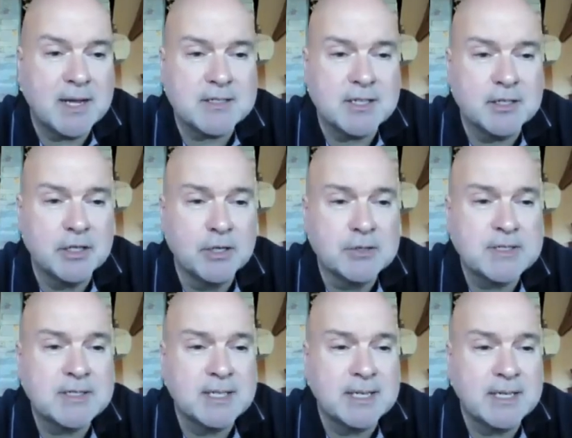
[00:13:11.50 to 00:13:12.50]
the new
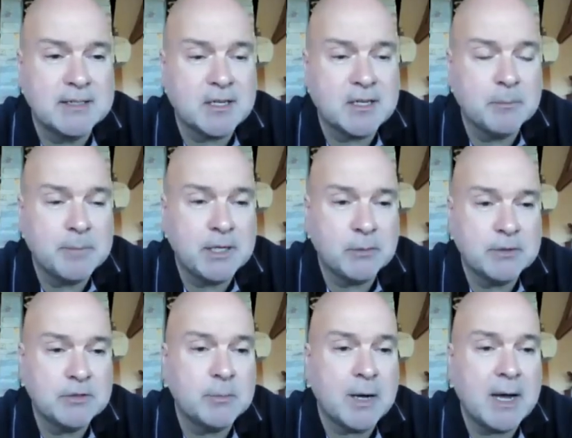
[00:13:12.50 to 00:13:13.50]
city to compete with
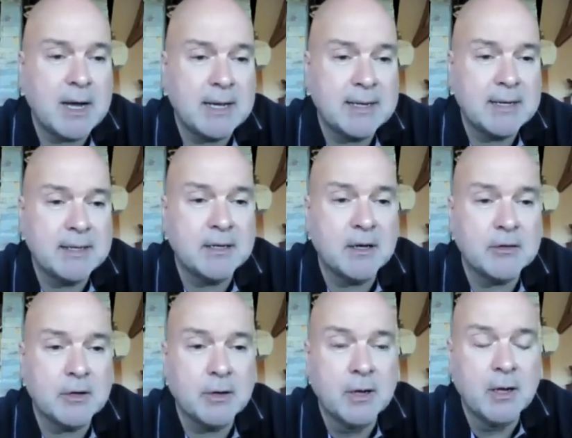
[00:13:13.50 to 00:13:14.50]
Dubai and
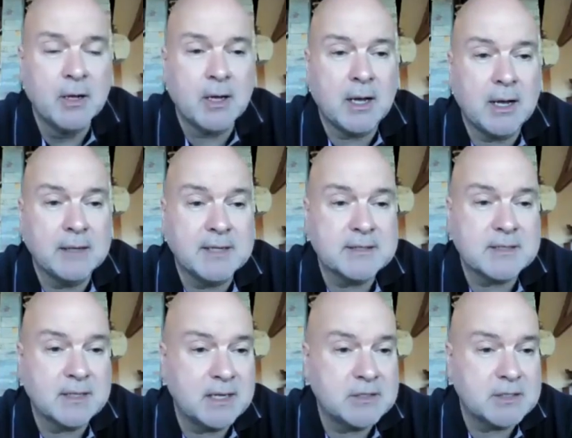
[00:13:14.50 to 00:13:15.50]
other
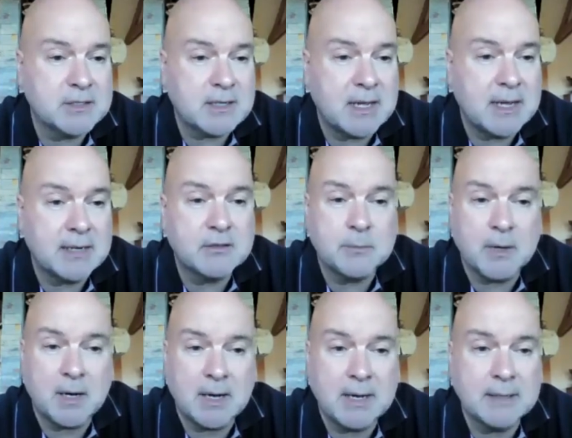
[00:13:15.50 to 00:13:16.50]
destinations like Dubai.